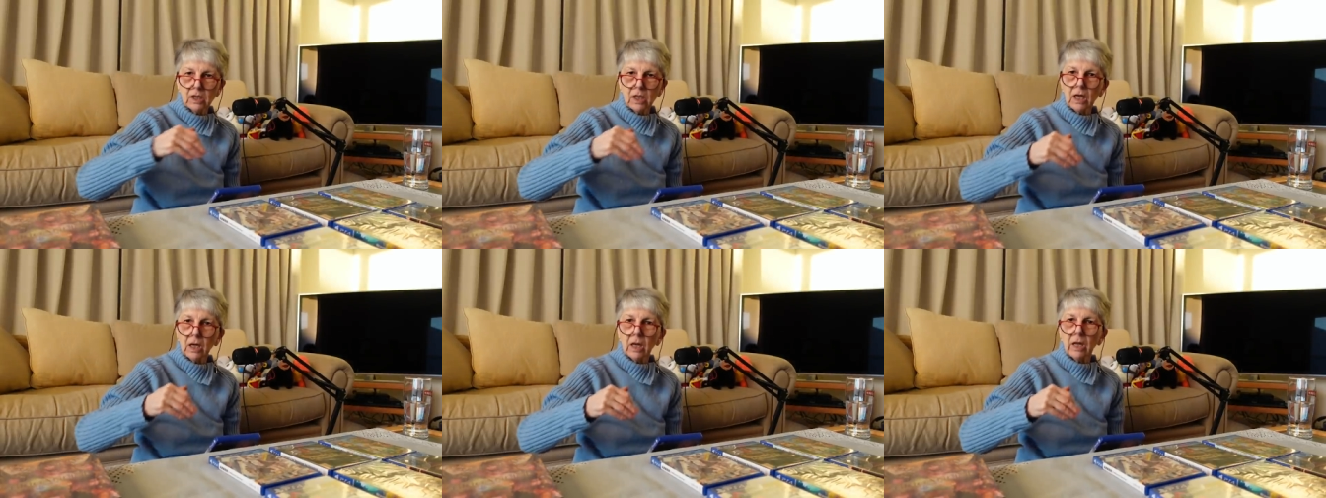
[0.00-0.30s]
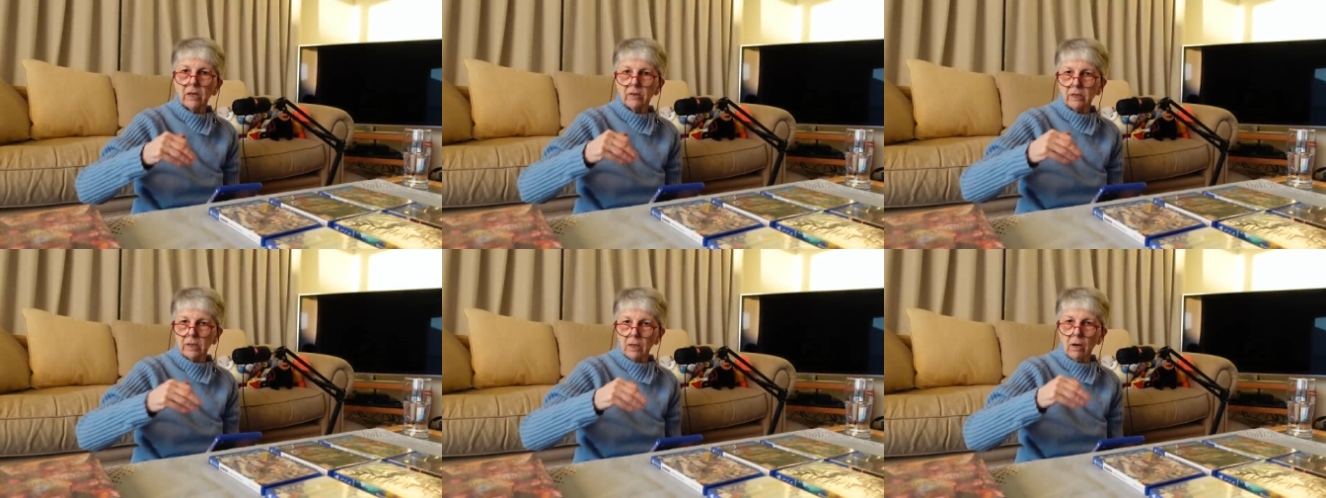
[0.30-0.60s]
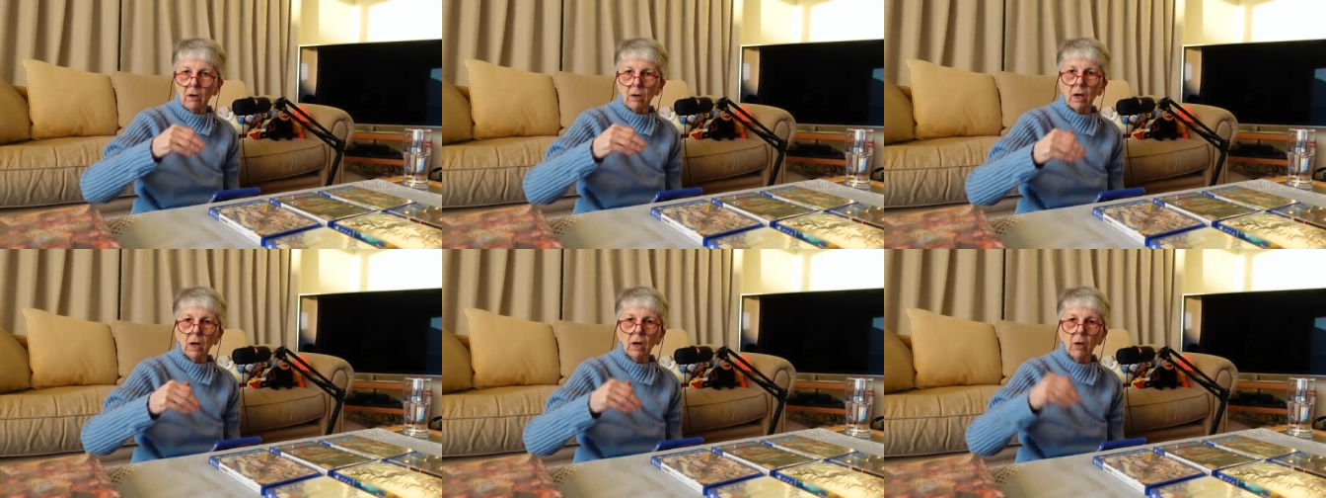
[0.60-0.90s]
in at the
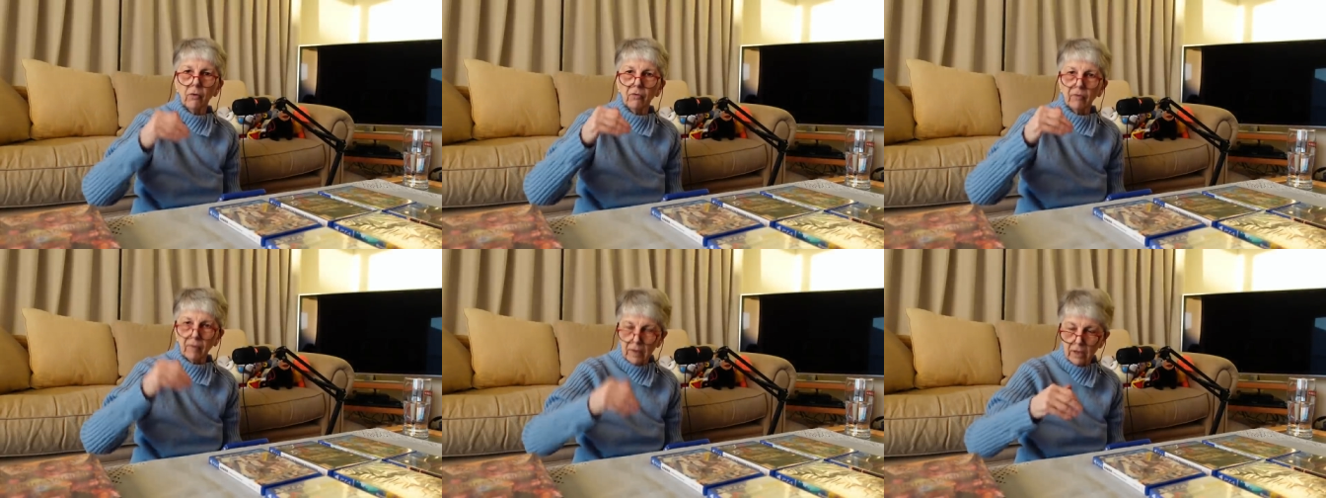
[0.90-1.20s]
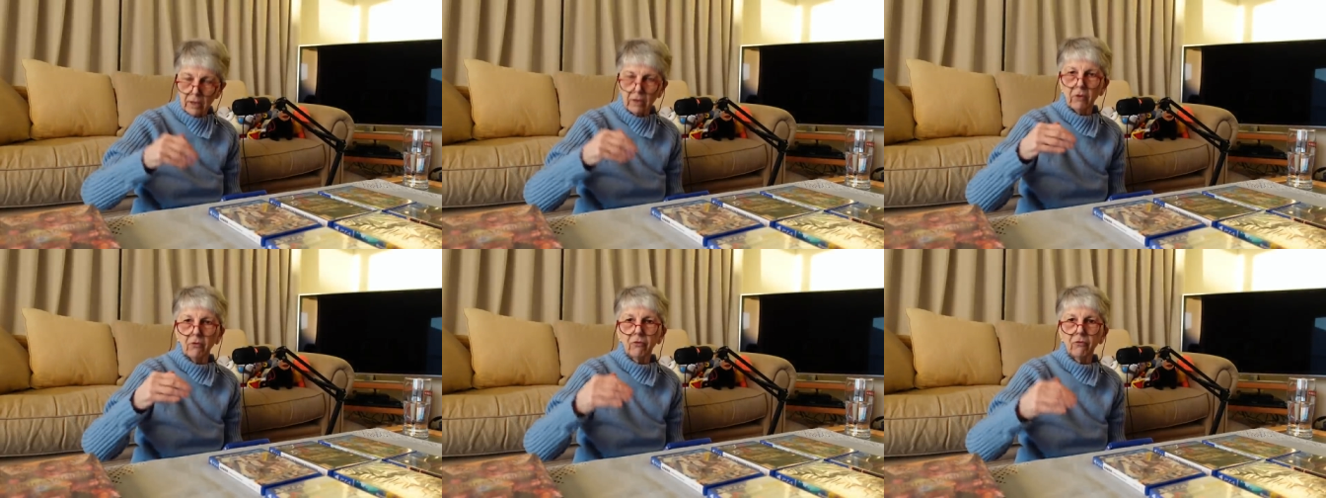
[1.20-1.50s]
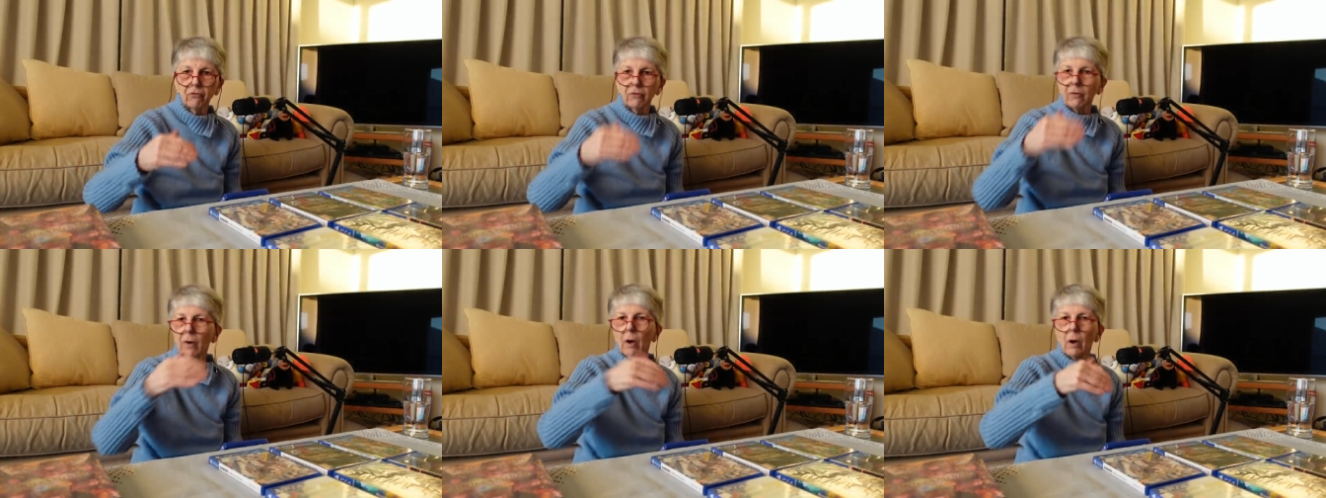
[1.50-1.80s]
Isle of
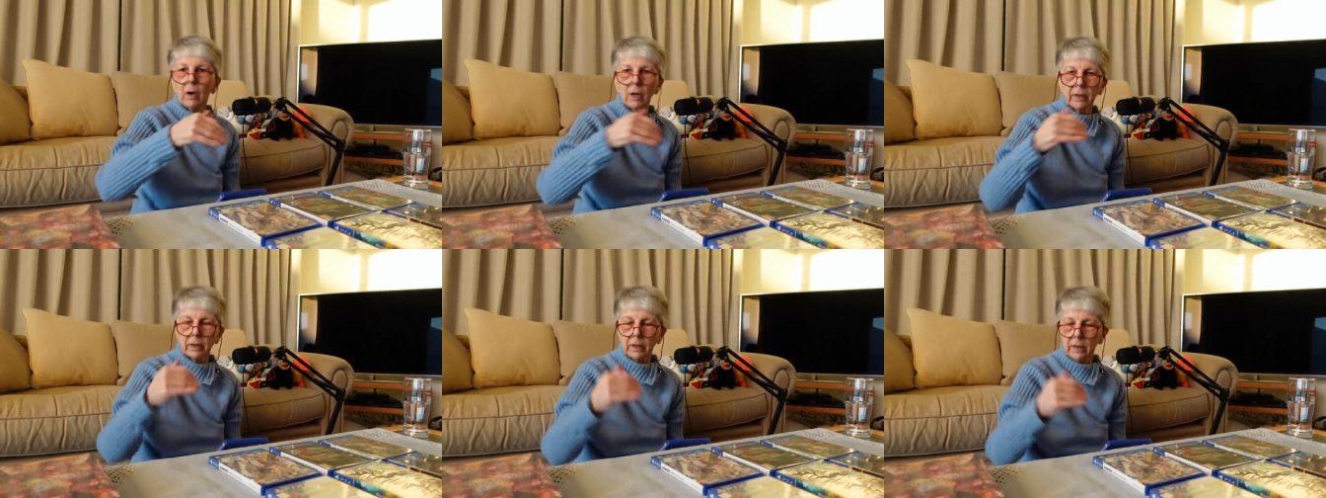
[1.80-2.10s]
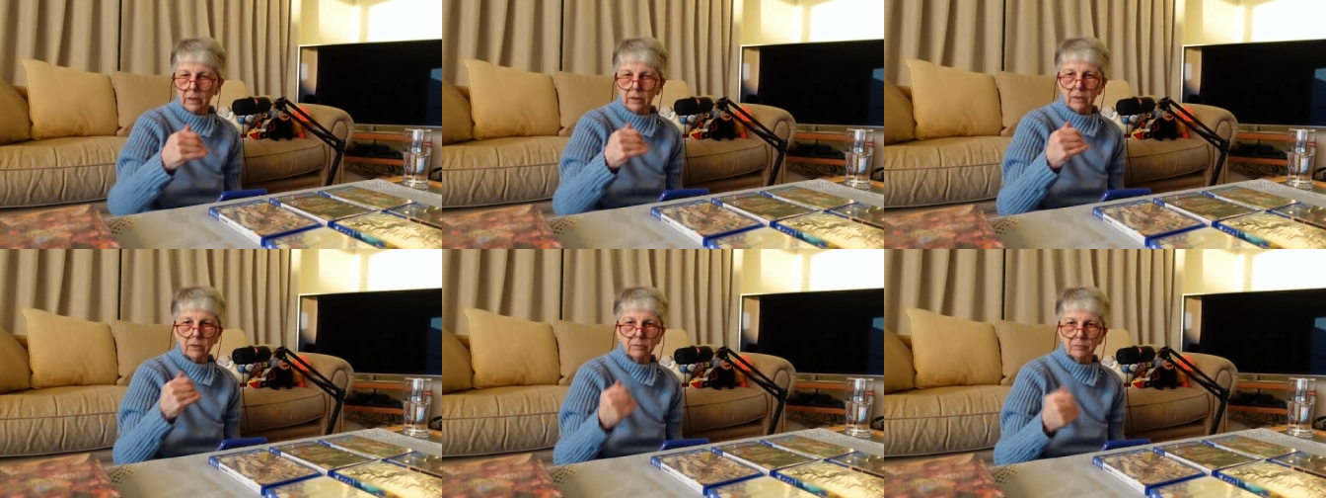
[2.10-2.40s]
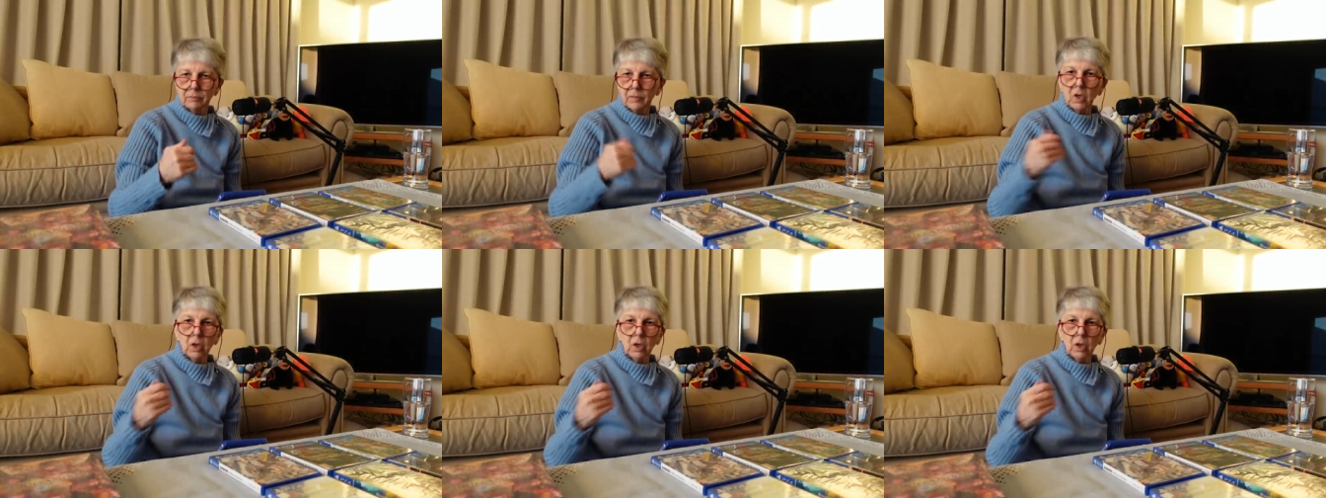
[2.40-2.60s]
Lindisfarne and,